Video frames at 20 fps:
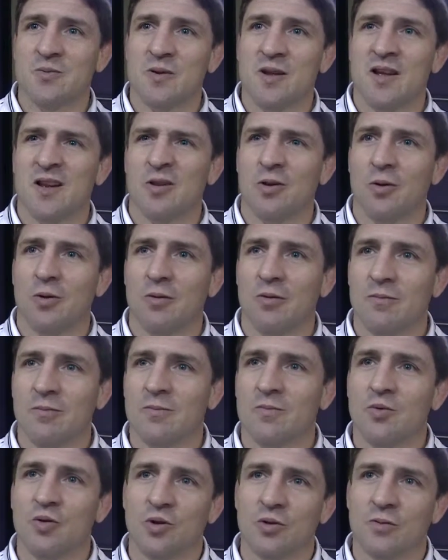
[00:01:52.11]
We had a little,
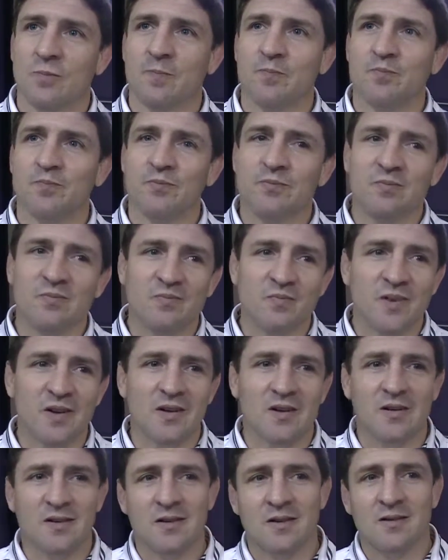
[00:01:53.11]
little
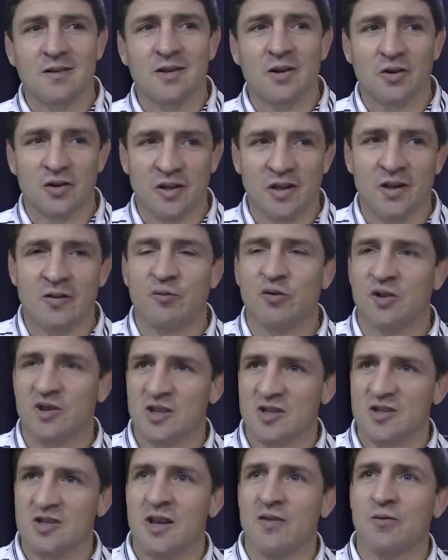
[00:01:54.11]
uh, you know, kid at
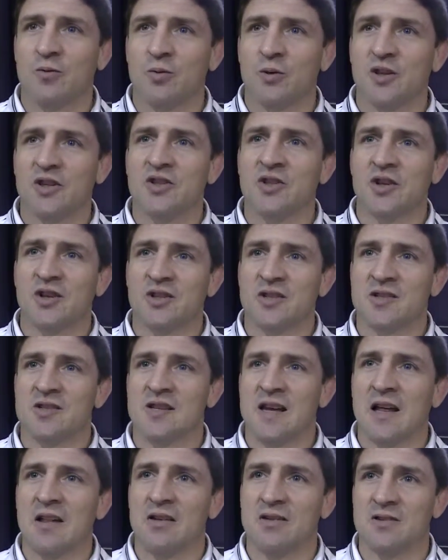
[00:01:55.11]
57 really took it to
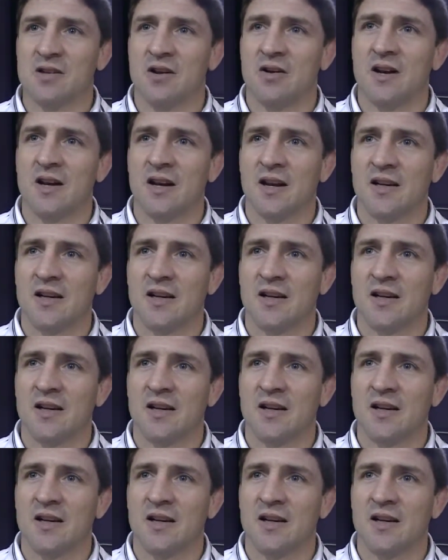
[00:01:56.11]
Salazar.